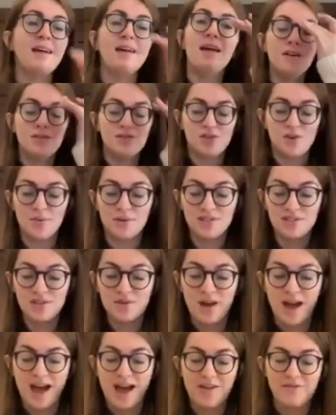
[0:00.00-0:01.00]
So once you
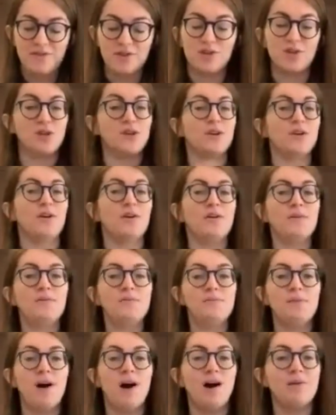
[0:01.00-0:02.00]
have your
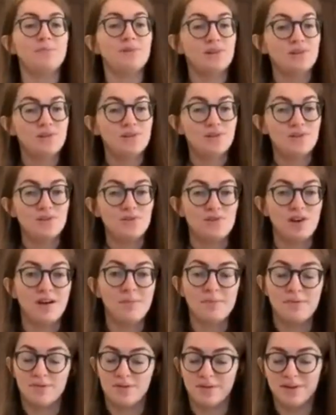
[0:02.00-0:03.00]
object you're going to drop
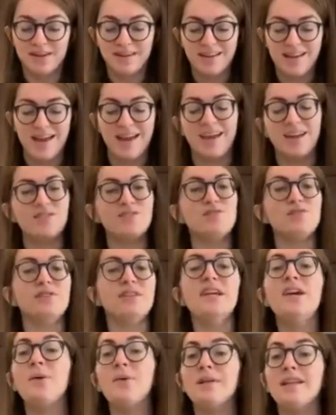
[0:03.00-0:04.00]
through it and your
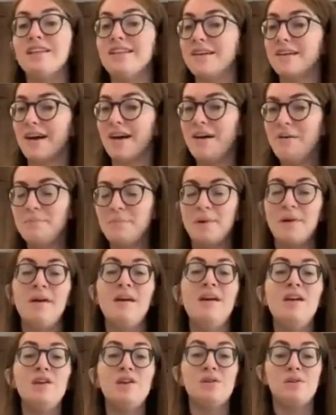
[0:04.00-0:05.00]
liquid in a cup,
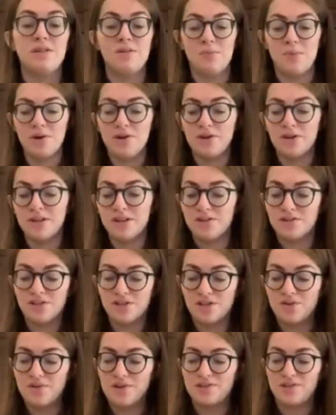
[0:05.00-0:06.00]
what you're going to
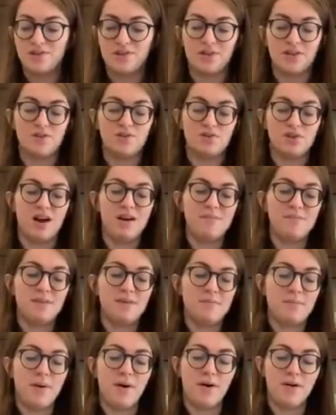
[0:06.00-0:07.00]
do is you're going to drop the
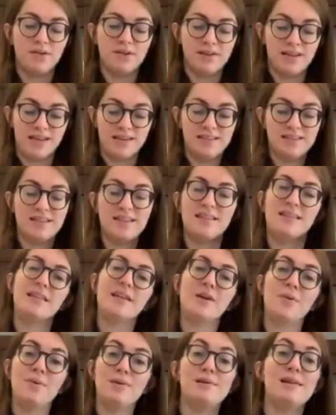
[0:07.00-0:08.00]
ball into the
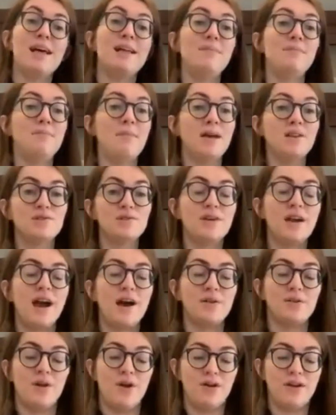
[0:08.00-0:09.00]
liquid and measure how
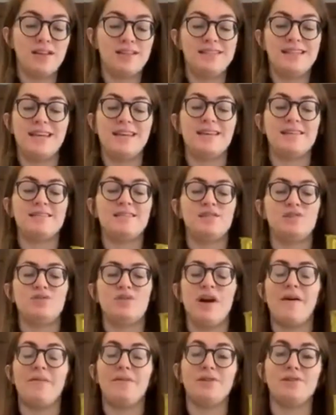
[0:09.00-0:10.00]
long it takes to
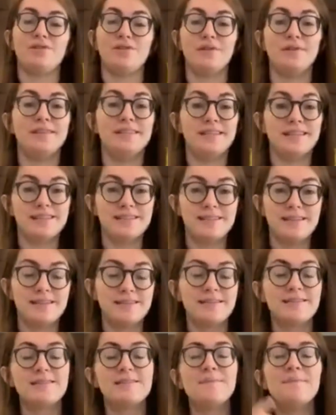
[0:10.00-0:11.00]
travel a certain
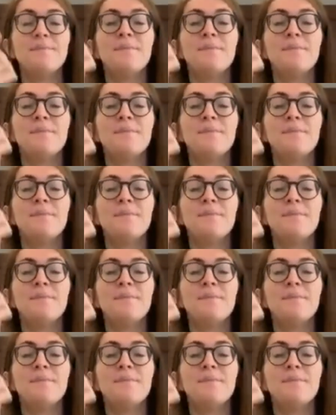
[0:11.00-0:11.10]
distance.